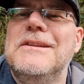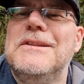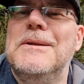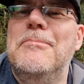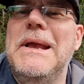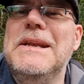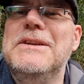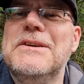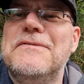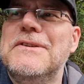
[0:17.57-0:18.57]
the
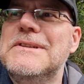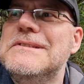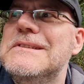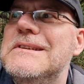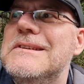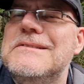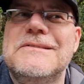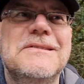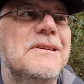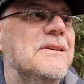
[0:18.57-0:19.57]
main difference
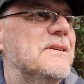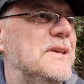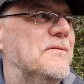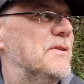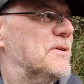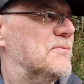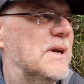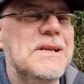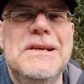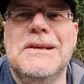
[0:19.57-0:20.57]
is, even though
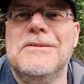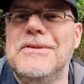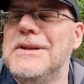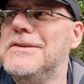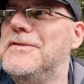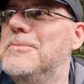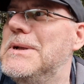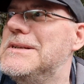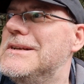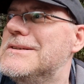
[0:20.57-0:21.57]
right here the relative
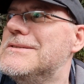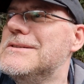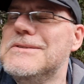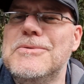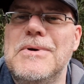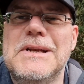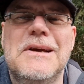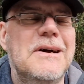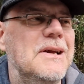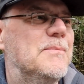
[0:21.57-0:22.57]
humidity is also quite
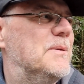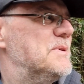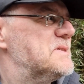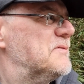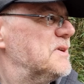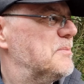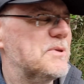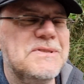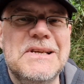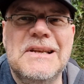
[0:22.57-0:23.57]
high, maybe
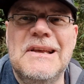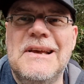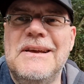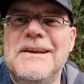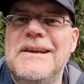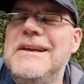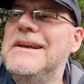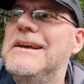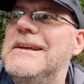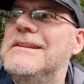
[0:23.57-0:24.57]
70%,
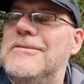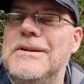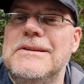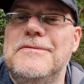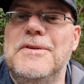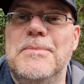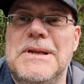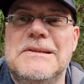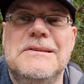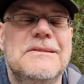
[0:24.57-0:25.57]
the relative
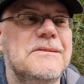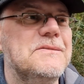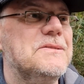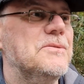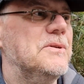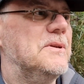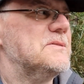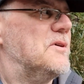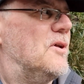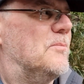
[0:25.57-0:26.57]
humidity in the soil
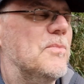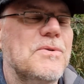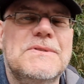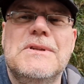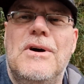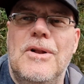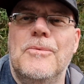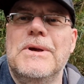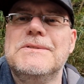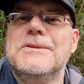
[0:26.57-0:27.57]
is almost
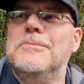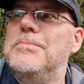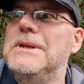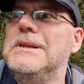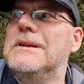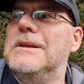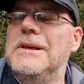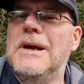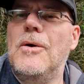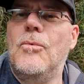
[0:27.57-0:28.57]
always
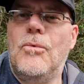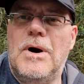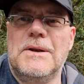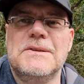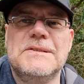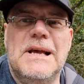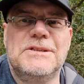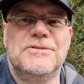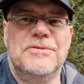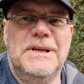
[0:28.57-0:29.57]
completely water
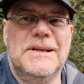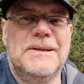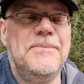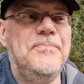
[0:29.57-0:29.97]
saturated,